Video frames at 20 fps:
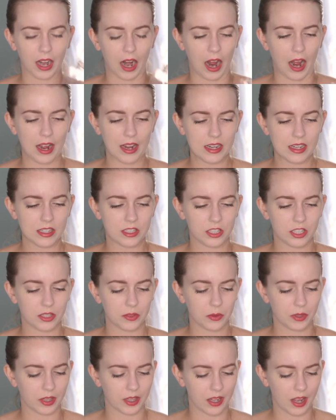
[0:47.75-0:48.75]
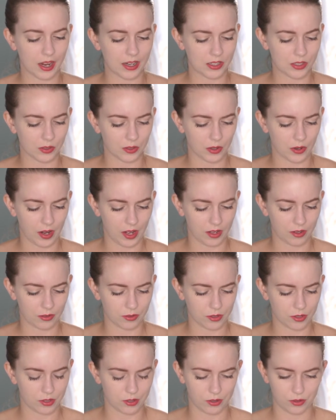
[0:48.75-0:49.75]
I don't know
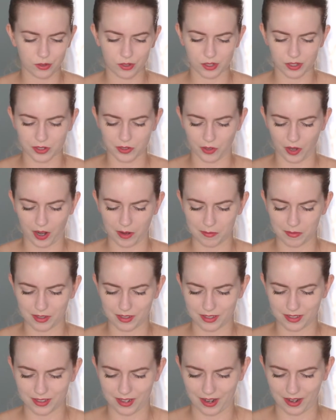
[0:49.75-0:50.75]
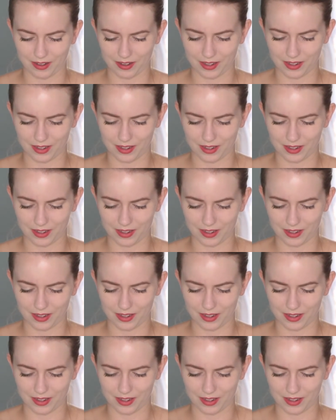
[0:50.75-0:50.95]
how to describe this scent.